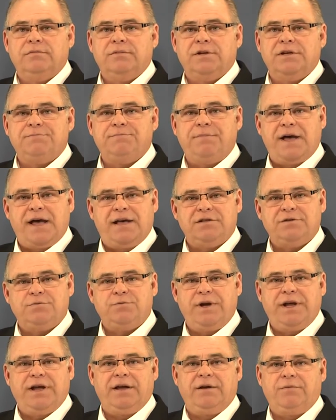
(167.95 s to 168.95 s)
This past
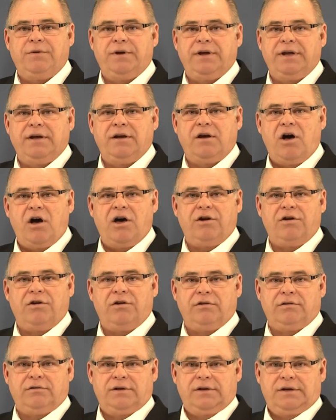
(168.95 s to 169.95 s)
week, we
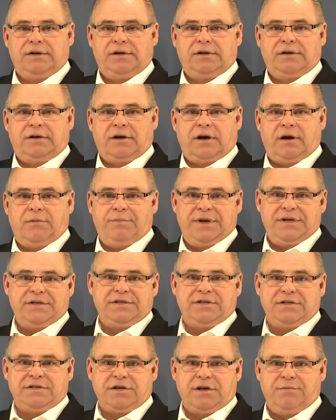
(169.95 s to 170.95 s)
honored our
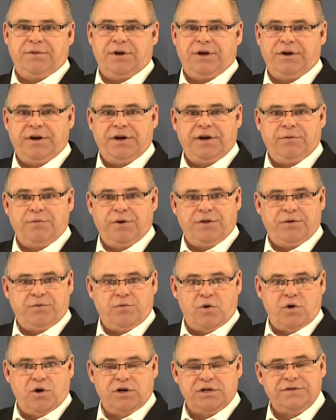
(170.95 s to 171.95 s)
business community with
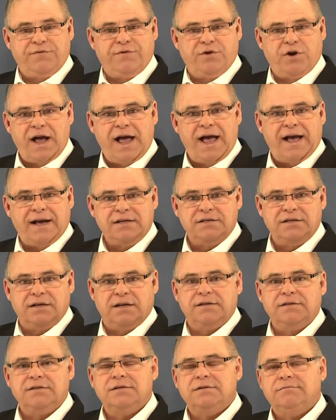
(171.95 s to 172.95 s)
awards for
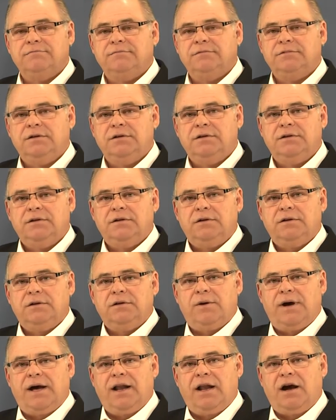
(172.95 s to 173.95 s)
excellence.
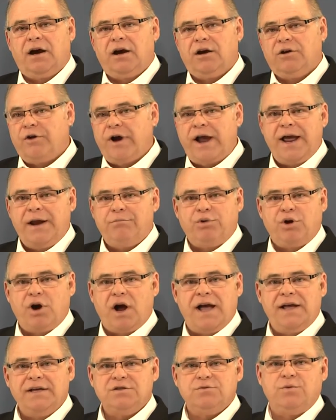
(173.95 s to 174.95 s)
Well, our grand
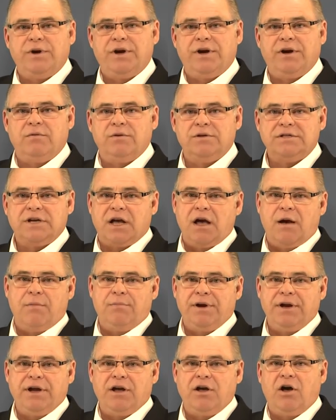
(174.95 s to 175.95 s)
prize winner was a
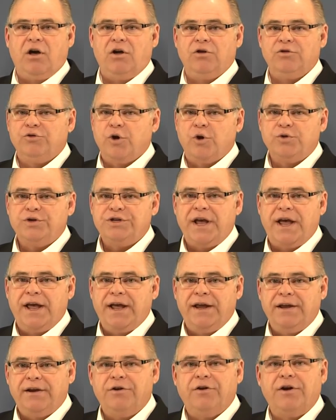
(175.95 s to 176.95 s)
company called
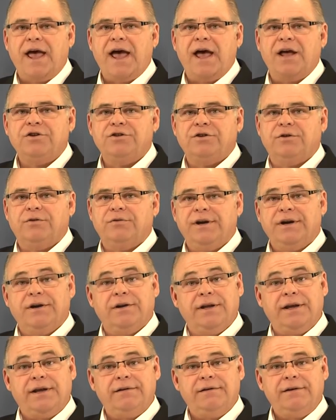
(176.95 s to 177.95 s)
Grochet International,
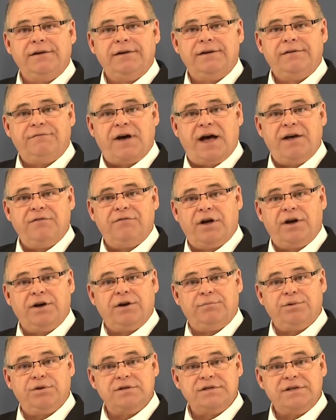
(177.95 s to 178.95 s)
nearly
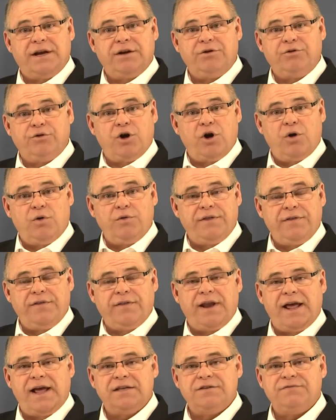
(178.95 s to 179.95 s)
500% growth in
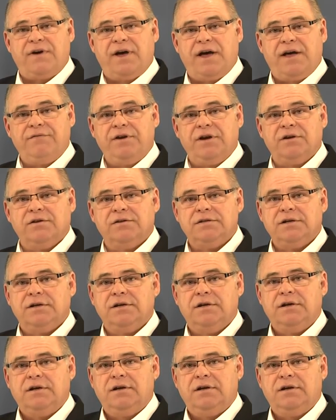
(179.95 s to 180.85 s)
the last 5 years.